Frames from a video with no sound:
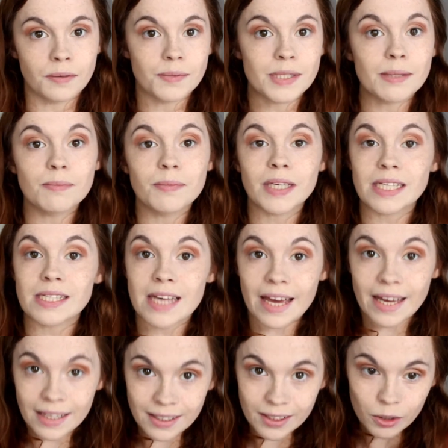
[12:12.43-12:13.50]
I'm simply
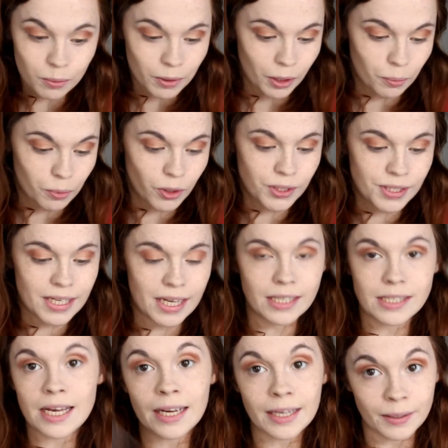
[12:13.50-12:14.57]
taking a little bit of the bronzer,
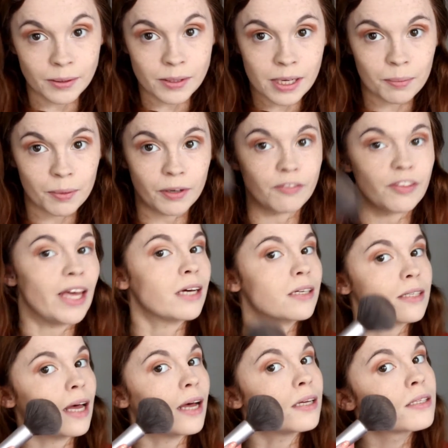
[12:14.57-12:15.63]
tapping off the
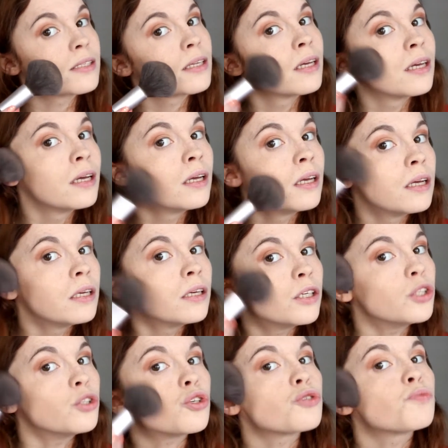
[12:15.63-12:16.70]
excess
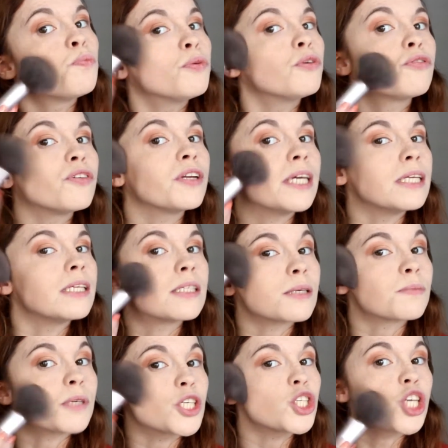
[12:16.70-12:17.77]
and just buffing it into
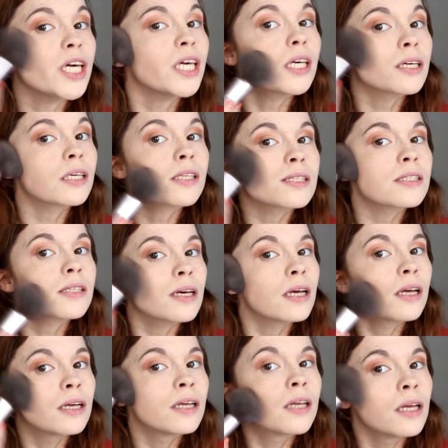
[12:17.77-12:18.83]
my cheeks,
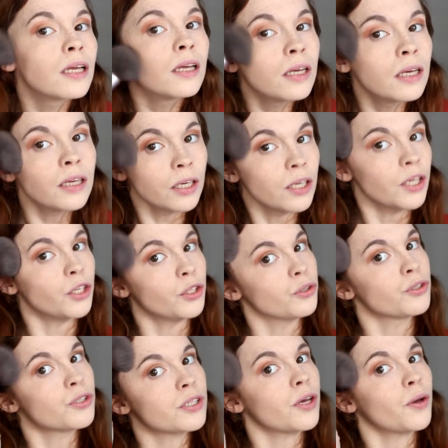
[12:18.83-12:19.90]
and
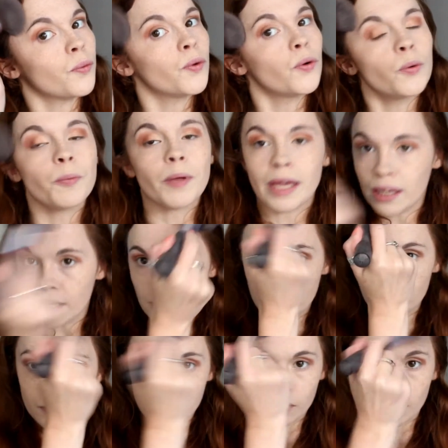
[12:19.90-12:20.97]
also up here
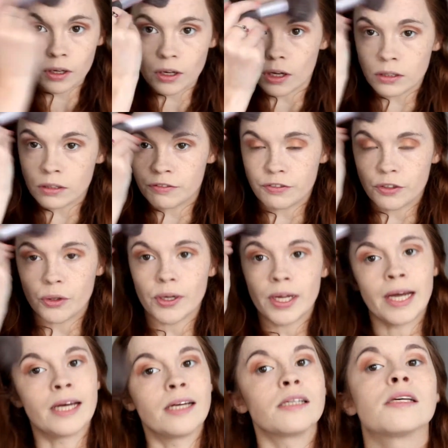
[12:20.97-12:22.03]
on the
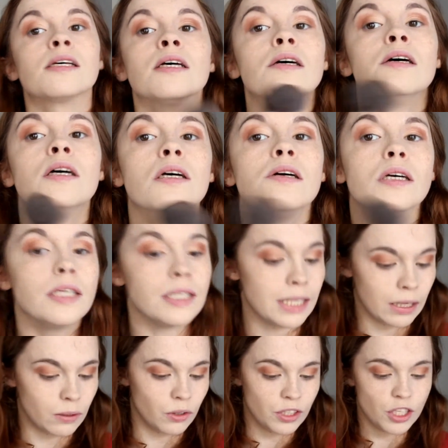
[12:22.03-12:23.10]
forehead and
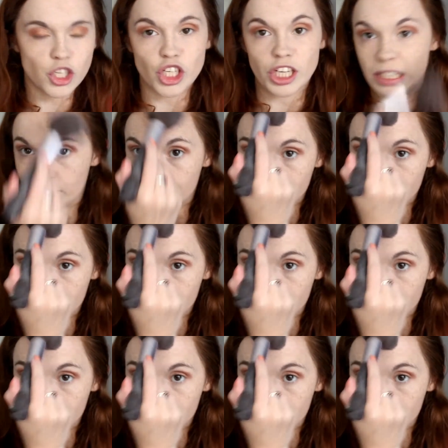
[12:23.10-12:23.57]
down on the chin.